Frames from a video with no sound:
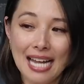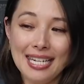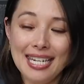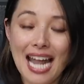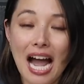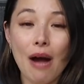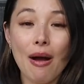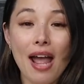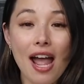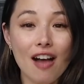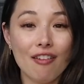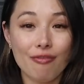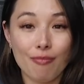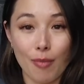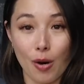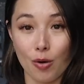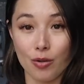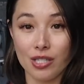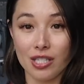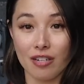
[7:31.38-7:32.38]
Now I have
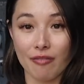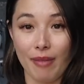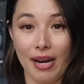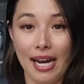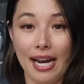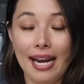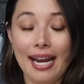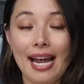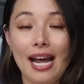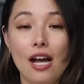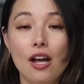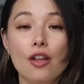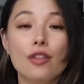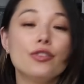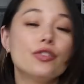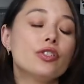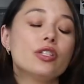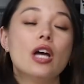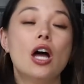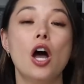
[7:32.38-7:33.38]
most of my
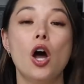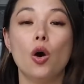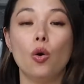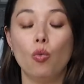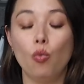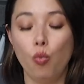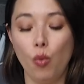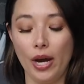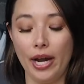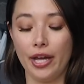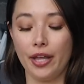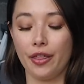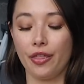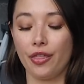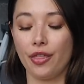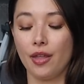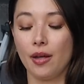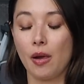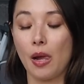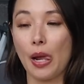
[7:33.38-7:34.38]
accounts with
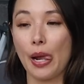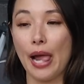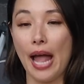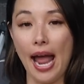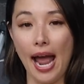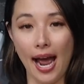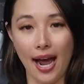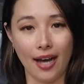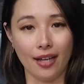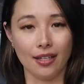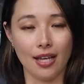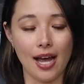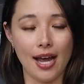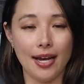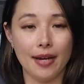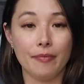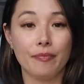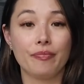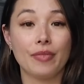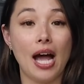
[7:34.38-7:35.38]

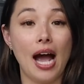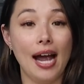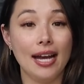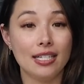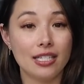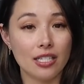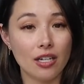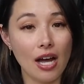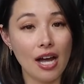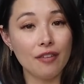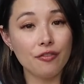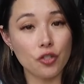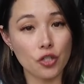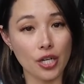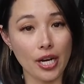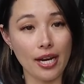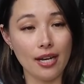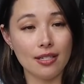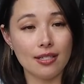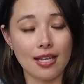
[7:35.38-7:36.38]
Ally. I still have
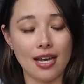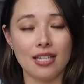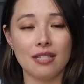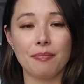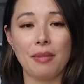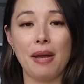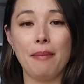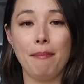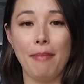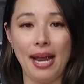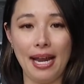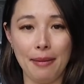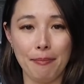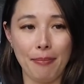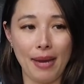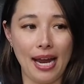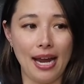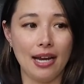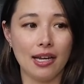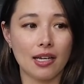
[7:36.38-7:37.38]
Chase as my main
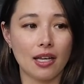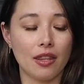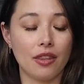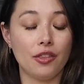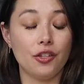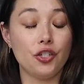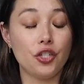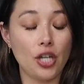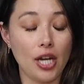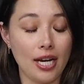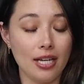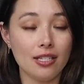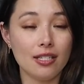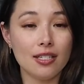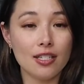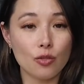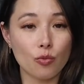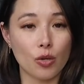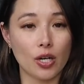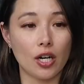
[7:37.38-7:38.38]
bank. Chase
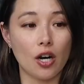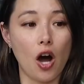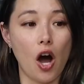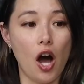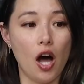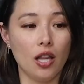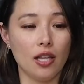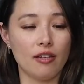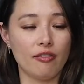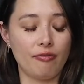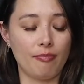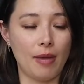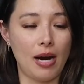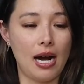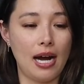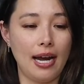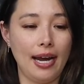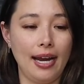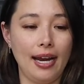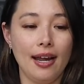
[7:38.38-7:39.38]
is where all of
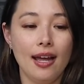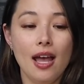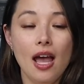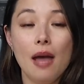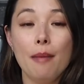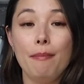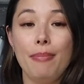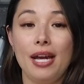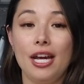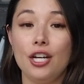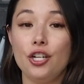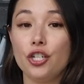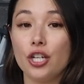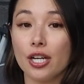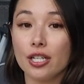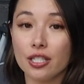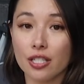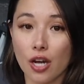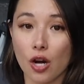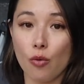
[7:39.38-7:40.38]
my
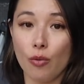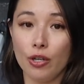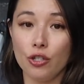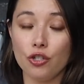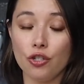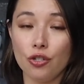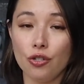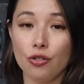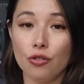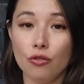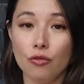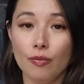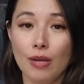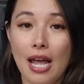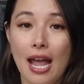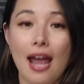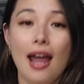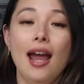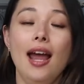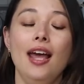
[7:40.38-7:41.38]
paychecks go into,
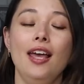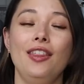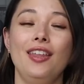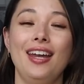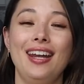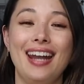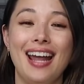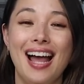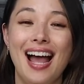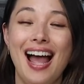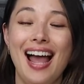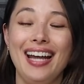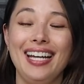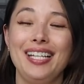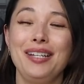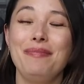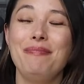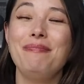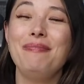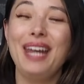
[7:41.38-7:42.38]
and then
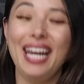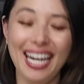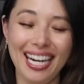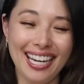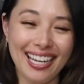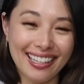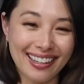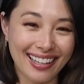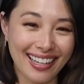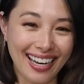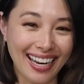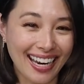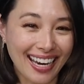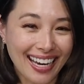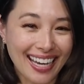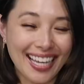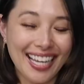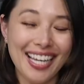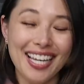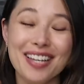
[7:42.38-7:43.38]

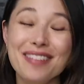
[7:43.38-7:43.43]
immediately,